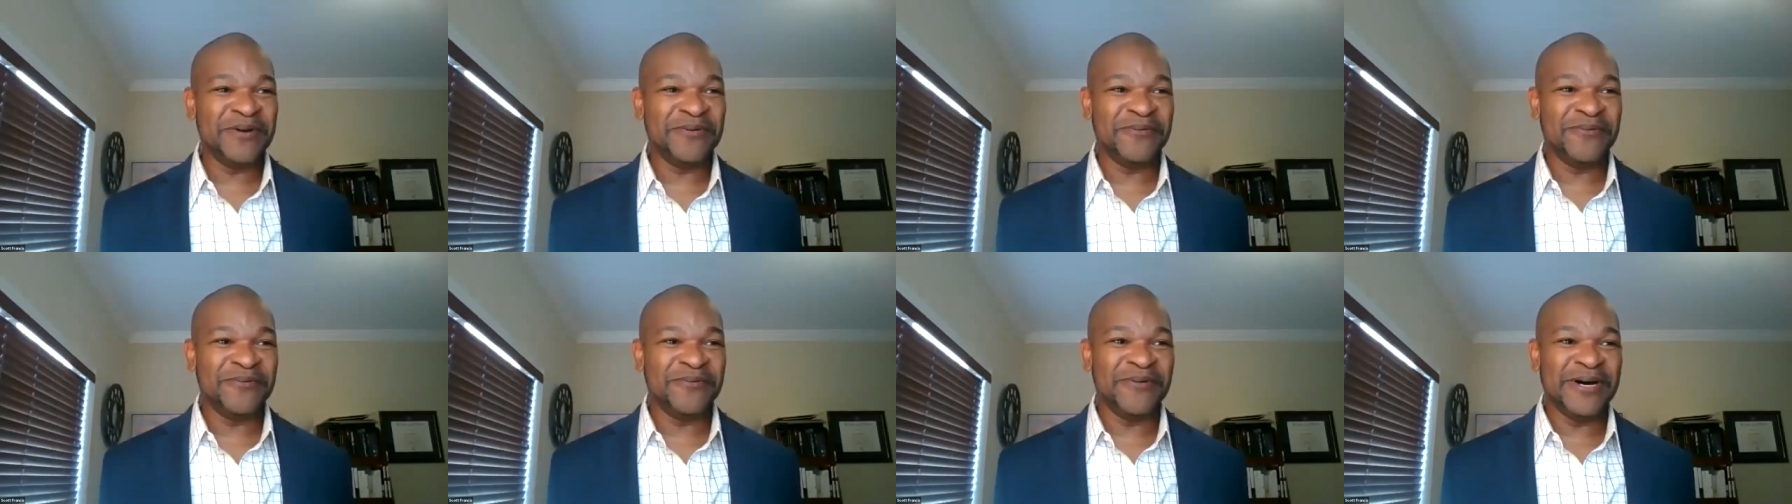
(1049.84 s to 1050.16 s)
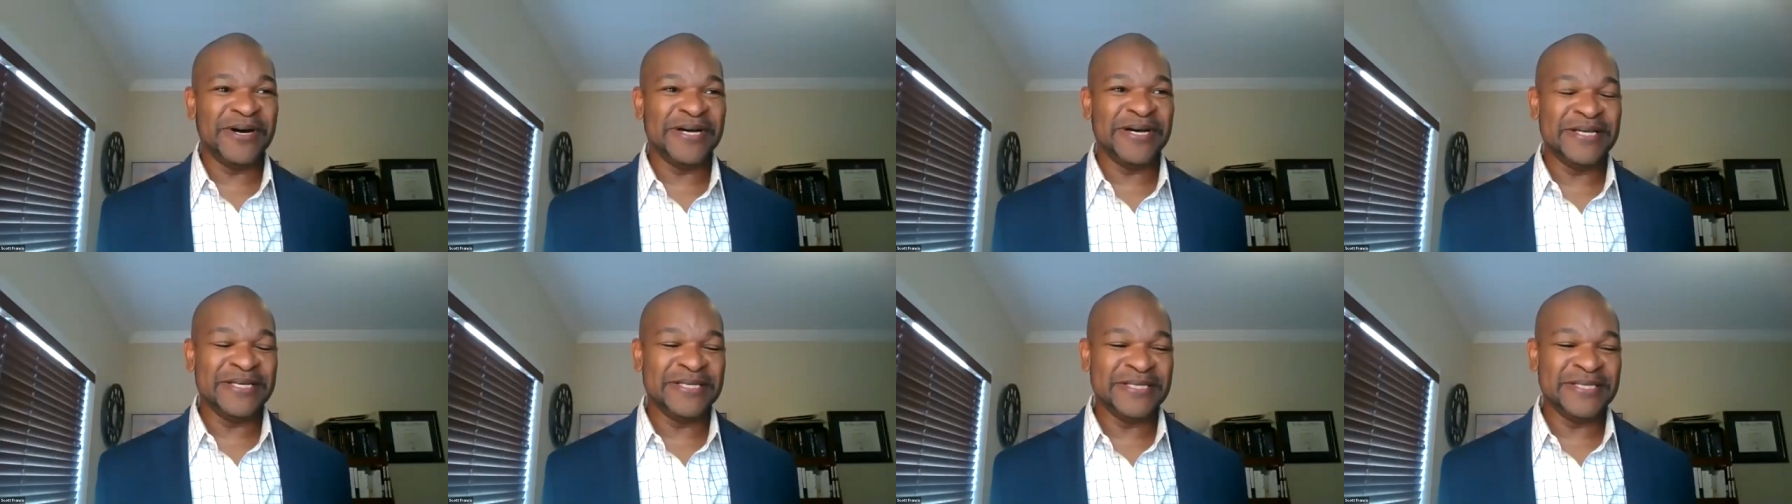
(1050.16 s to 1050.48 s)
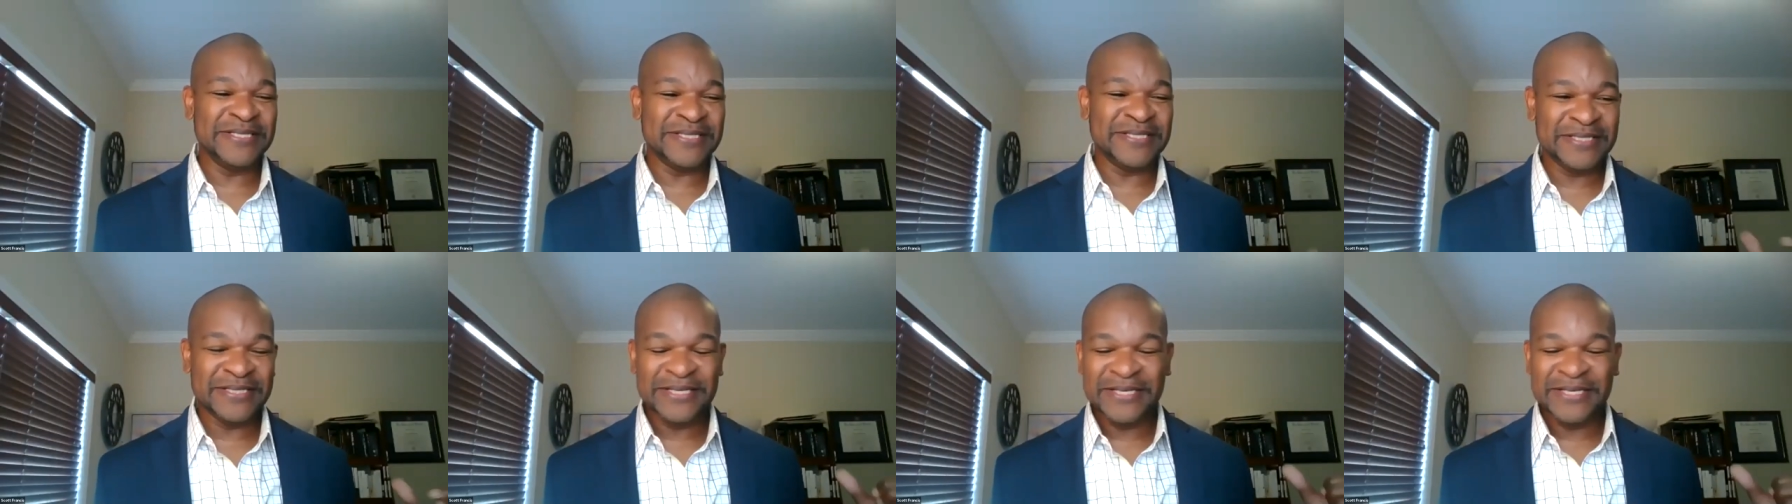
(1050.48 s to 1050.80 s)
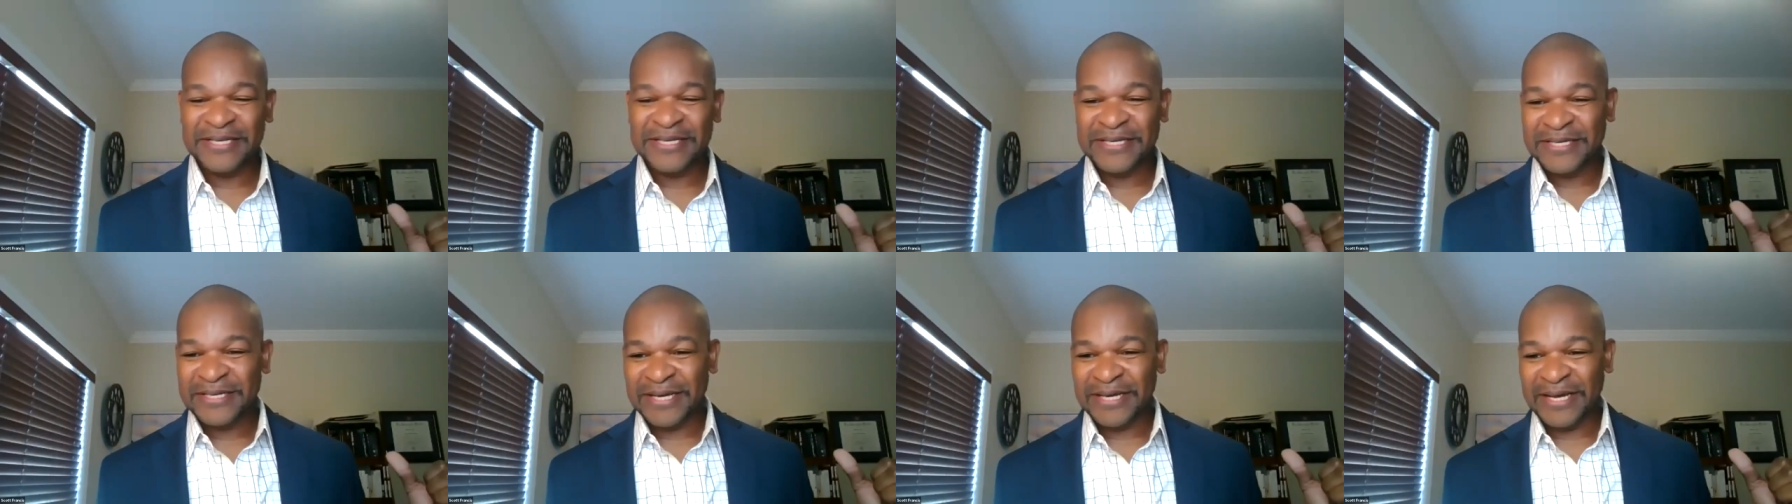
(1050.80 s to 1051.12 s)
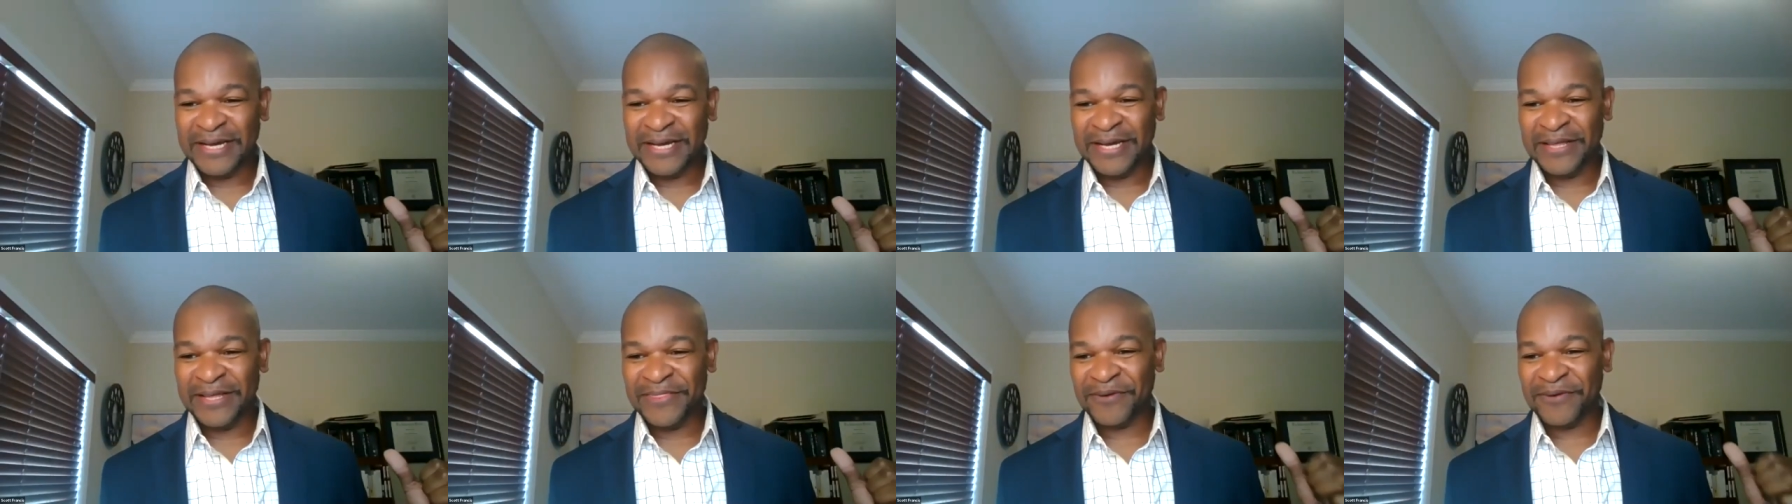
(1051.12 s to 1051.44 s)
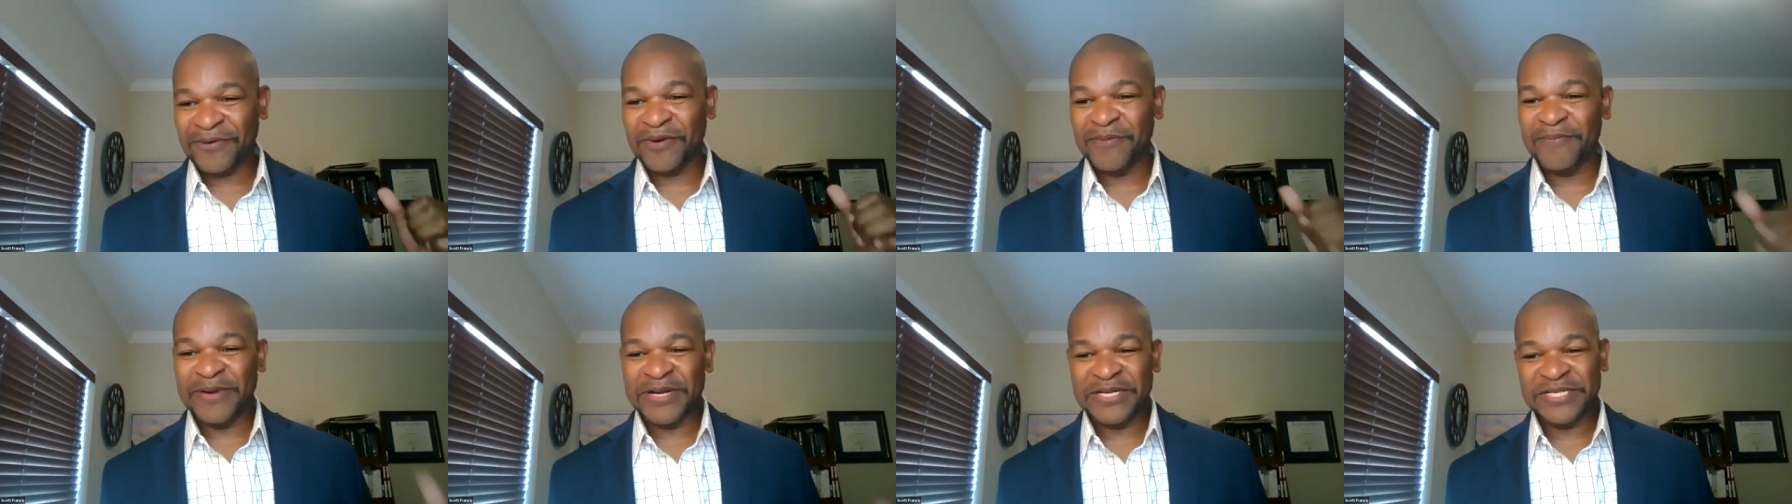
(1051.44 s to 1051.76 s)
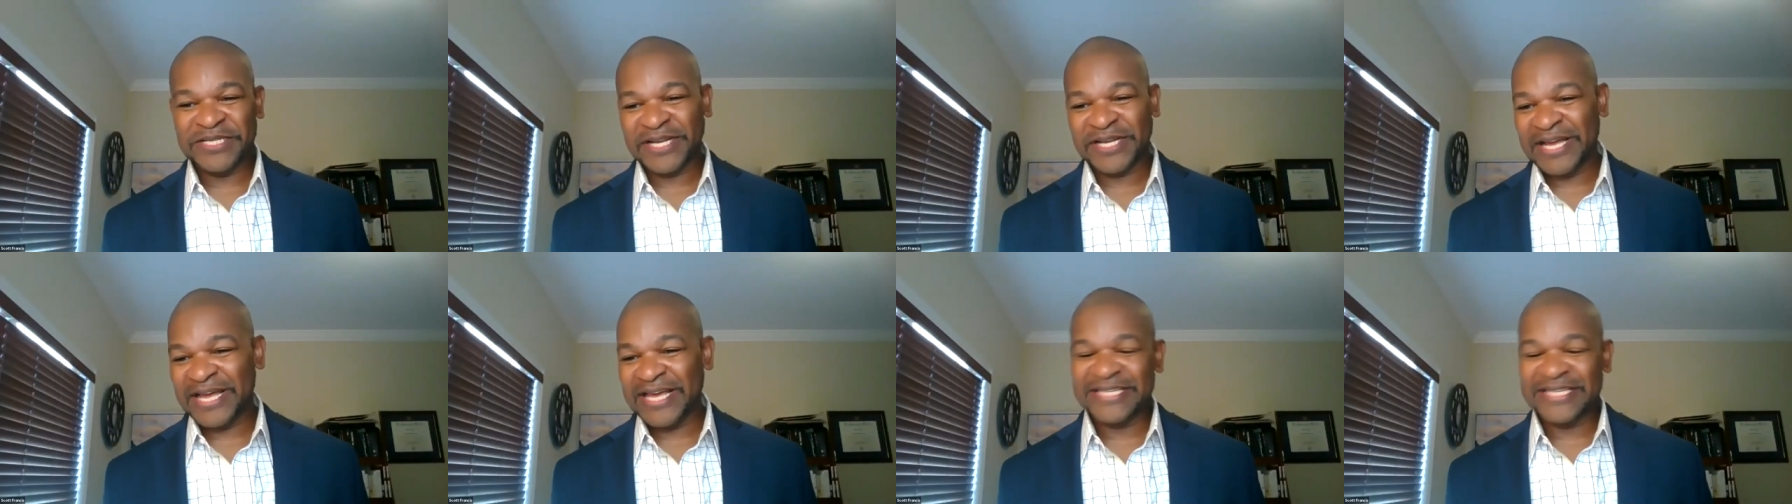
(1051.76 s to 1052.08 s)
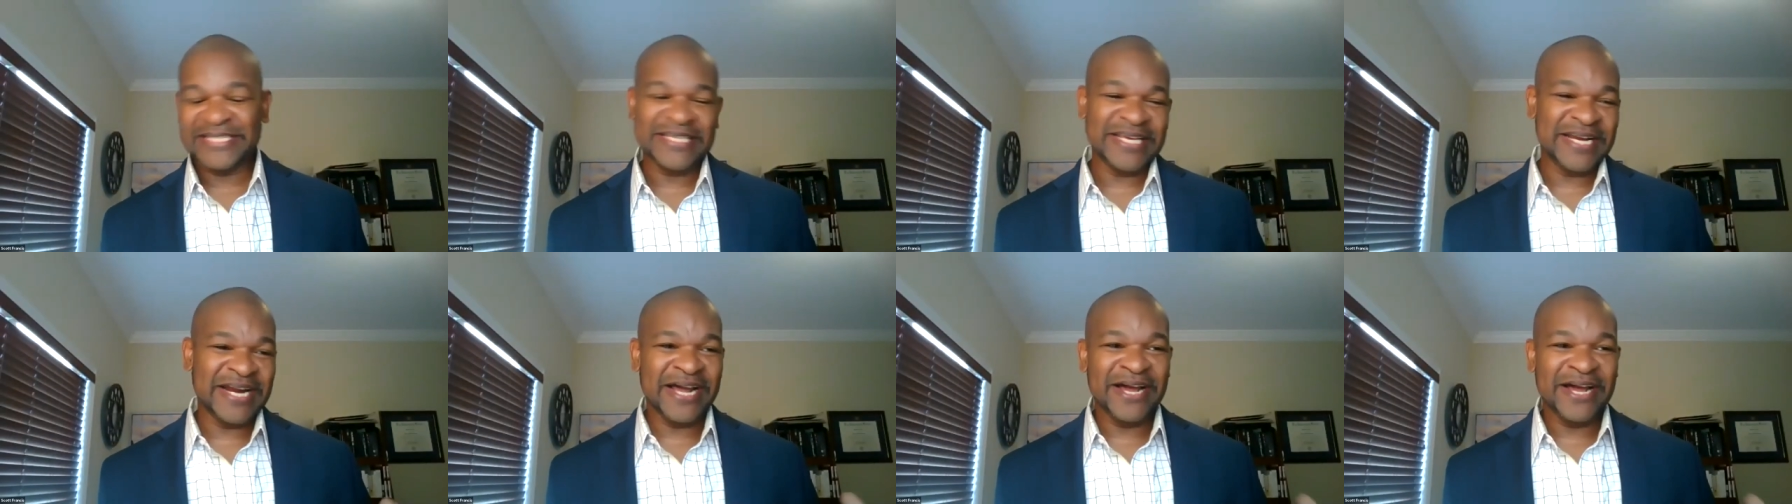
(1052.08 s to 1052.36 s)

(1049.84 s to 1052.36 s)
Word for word: was uh, there were a bunch of guys that